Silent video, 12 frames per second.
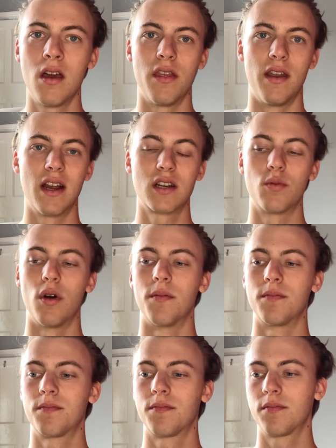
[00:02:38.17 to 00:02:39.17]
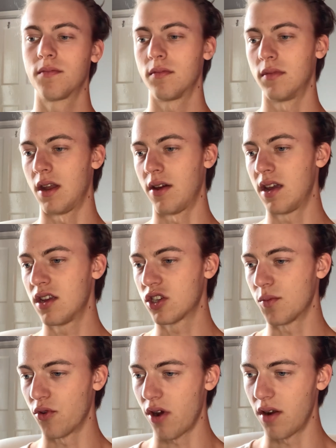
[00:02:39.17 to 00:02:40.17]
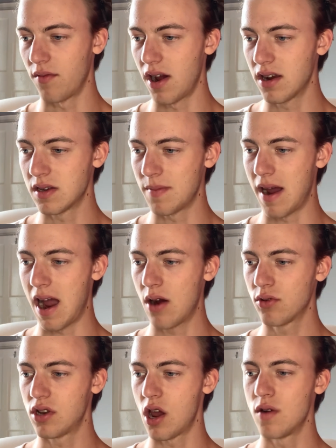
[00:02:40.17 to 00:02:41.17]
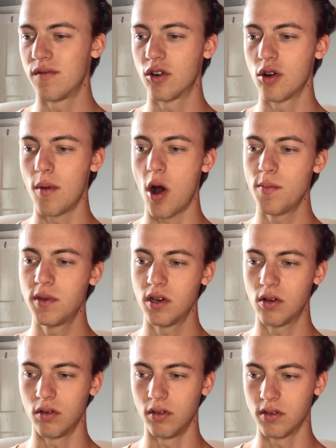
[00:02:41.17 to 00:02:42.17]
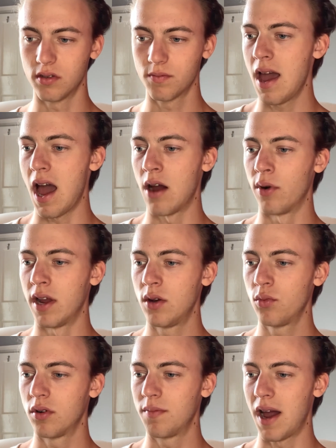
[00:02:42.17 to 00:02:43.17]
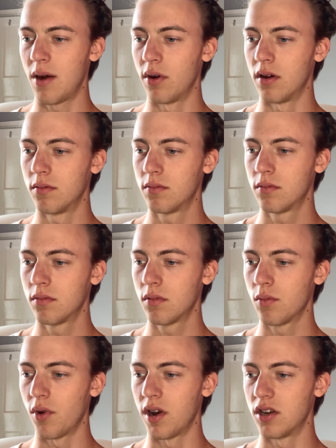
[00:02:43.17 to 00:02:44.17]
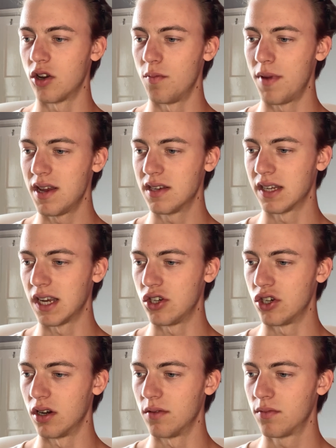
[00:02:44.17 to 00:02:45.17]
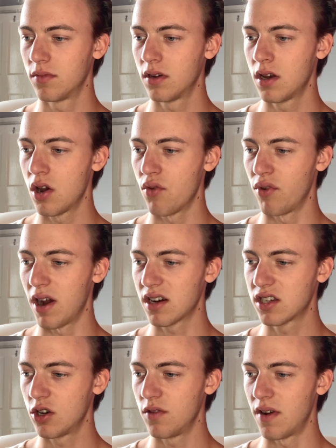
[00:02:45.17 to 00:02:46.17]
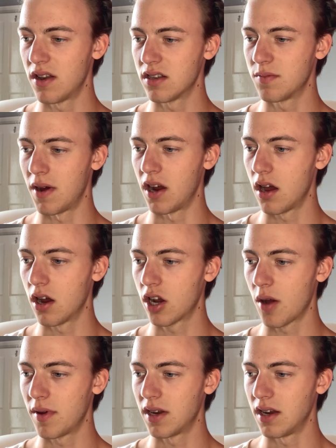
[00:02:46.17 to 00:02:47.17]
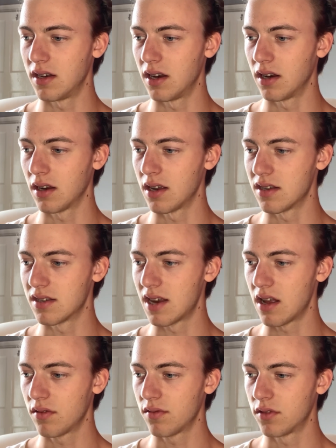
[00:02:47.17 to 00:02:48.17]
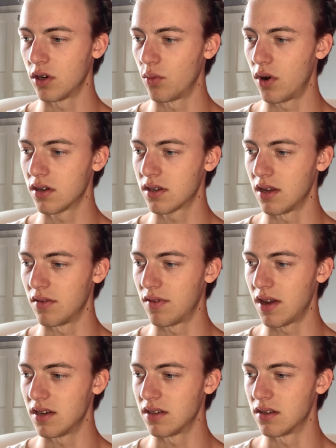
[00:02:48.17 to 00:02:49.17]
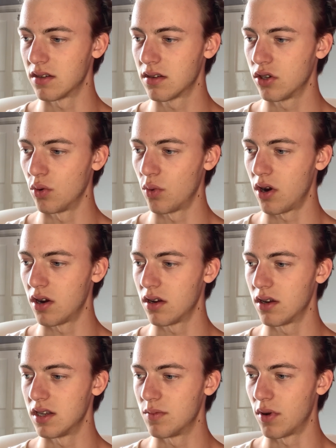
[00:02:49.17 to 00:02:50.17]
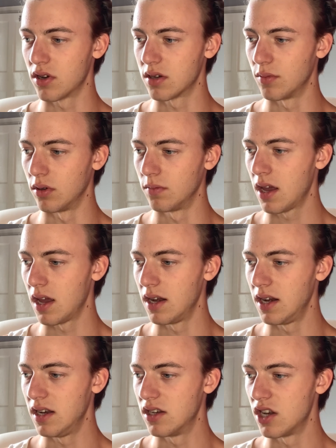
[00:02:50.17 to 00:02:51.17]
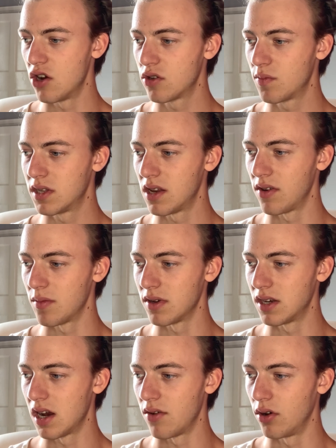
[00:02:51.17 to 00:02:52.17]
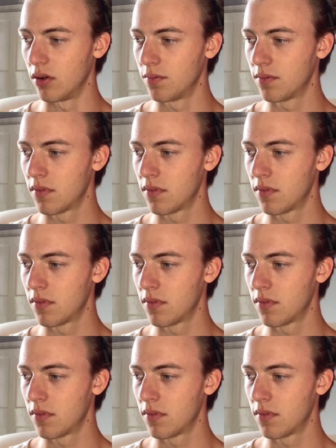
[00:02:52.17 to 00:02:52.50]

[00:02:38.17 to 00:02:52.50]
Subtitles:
The next one. Now here's some great advice about how to overcome obstacles. Our inward power, when it obeys nature, reacts to events by accommodating itself to what it faces, to what is possible. It needs no specific material.